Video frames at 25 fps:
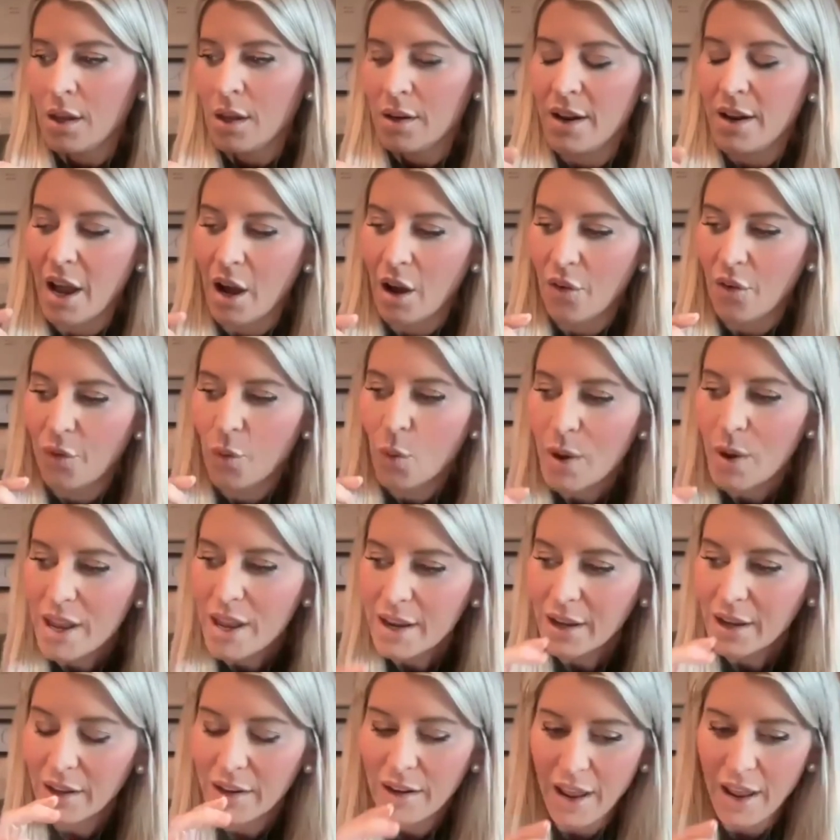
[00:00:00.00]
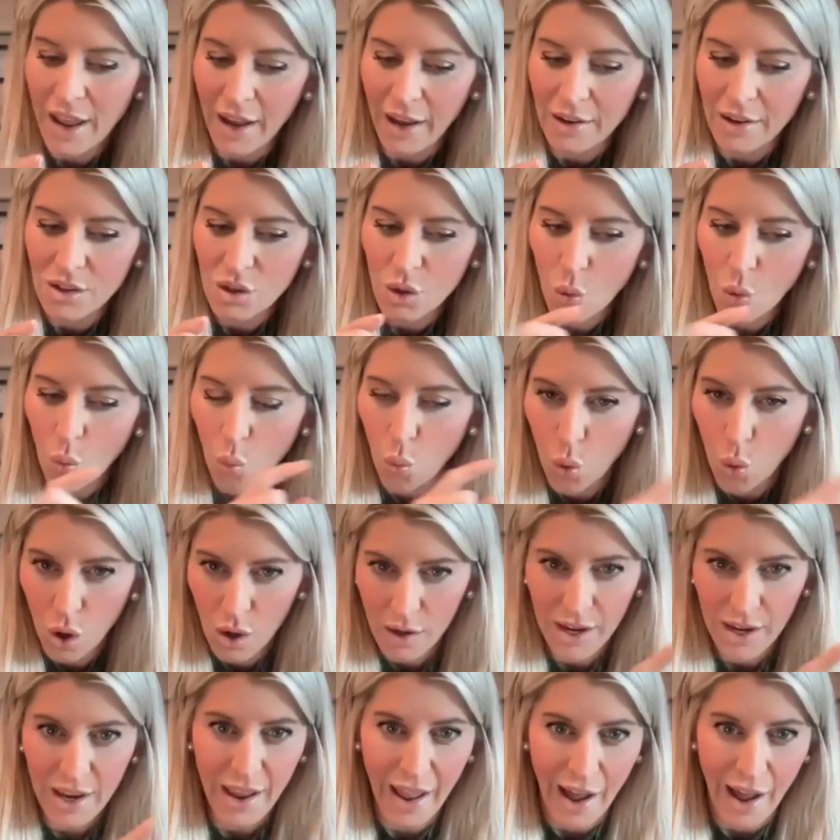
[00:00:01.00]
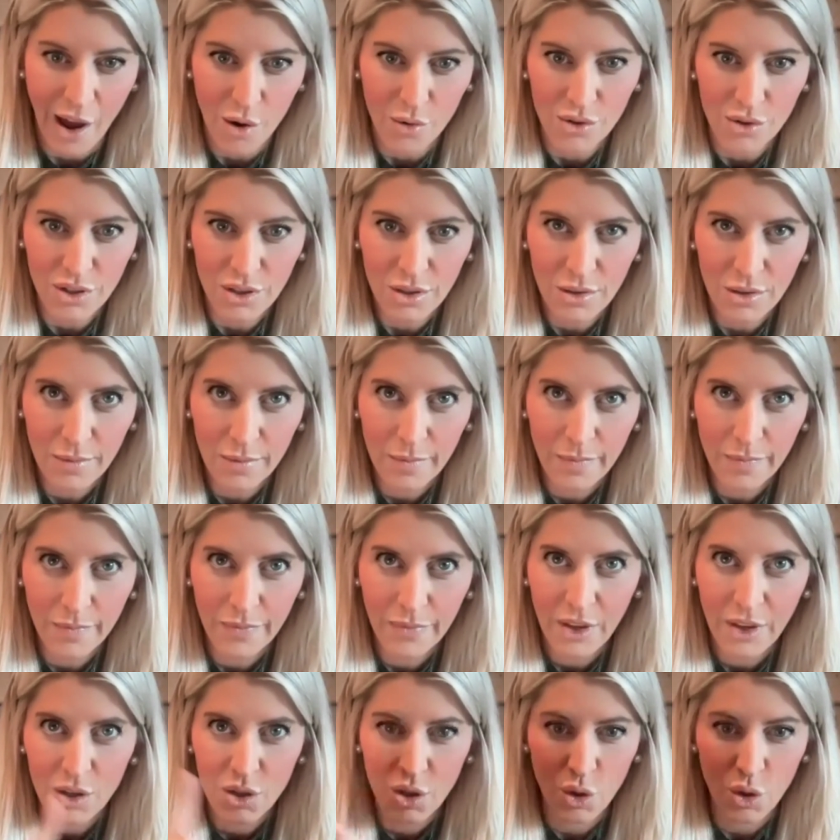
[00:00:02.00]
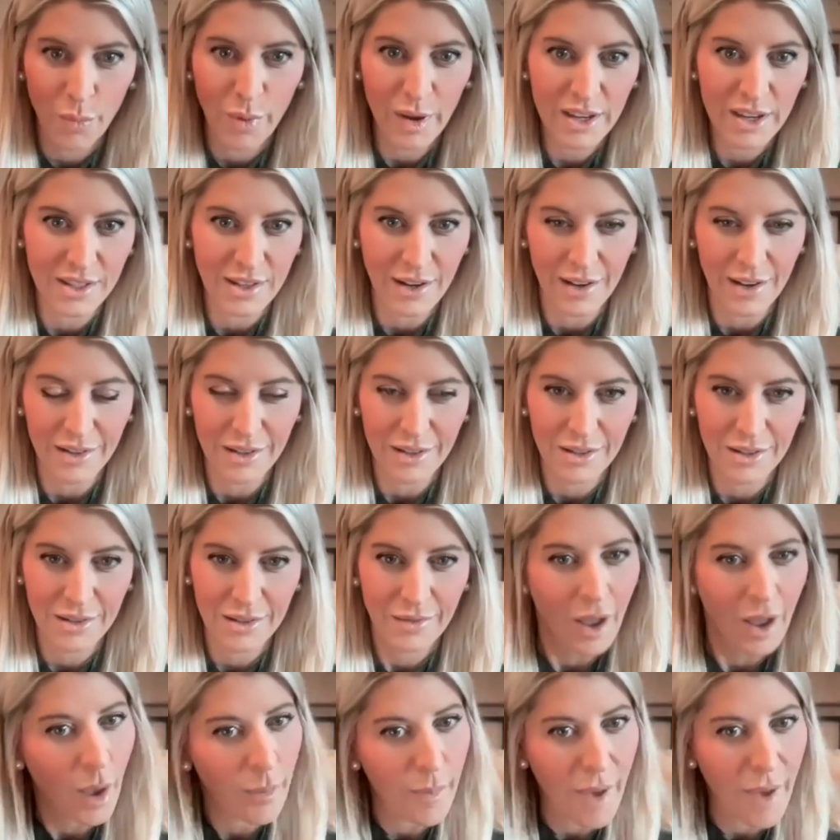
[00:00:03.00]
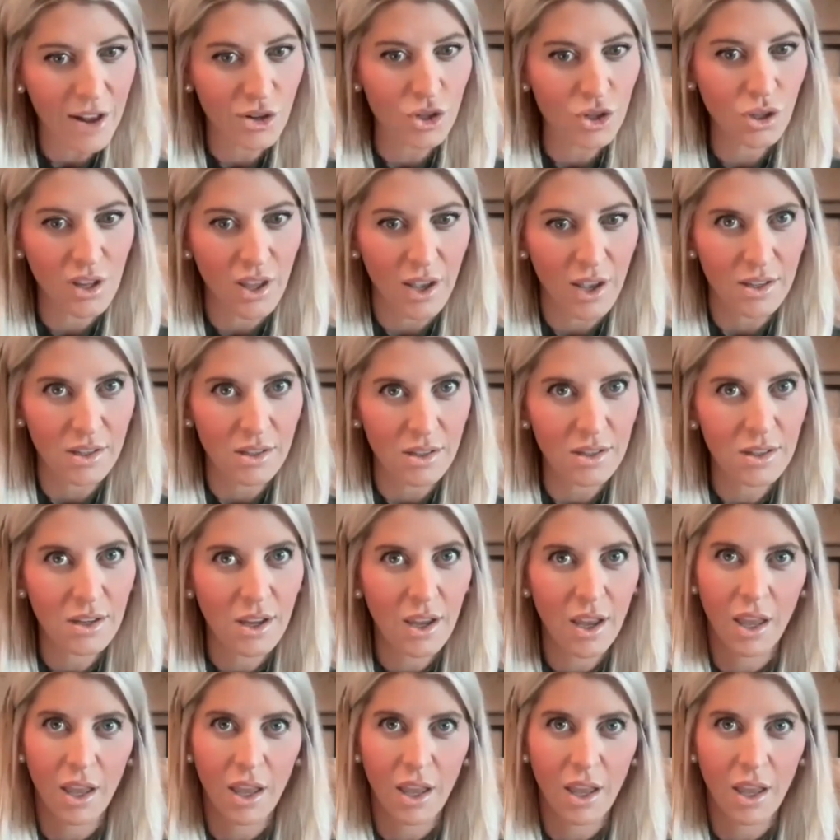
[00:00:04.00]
Now, if we connect working out to business, imagine this.